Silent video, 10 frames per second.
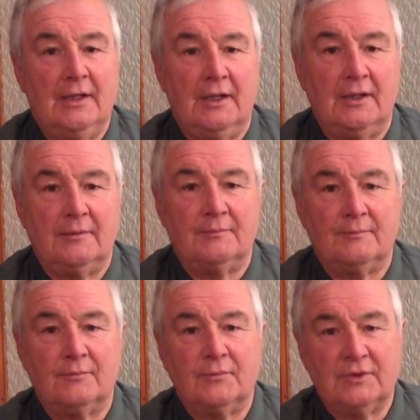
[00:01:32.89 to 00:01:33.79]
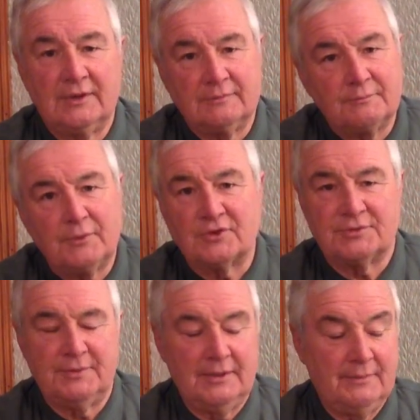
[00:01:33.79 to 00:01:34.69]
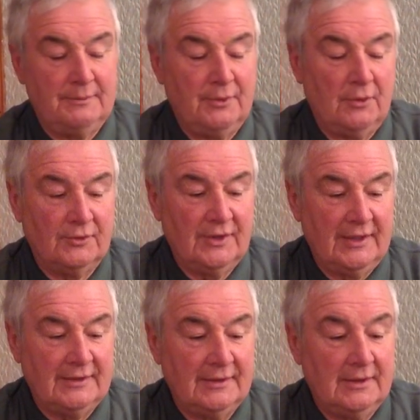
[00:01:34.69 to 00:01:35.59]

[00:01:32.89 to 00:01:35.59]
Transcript: then possibly it'd be put on then.